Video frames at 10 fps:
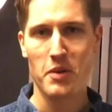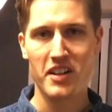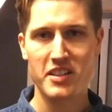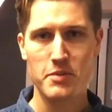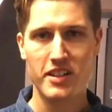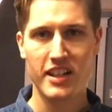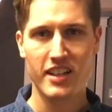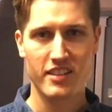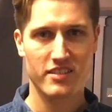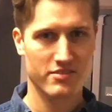party tomorrow
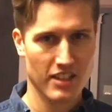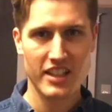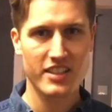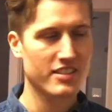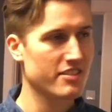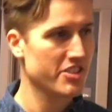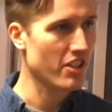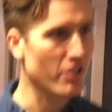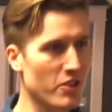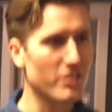night, right?
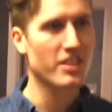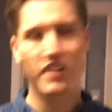So,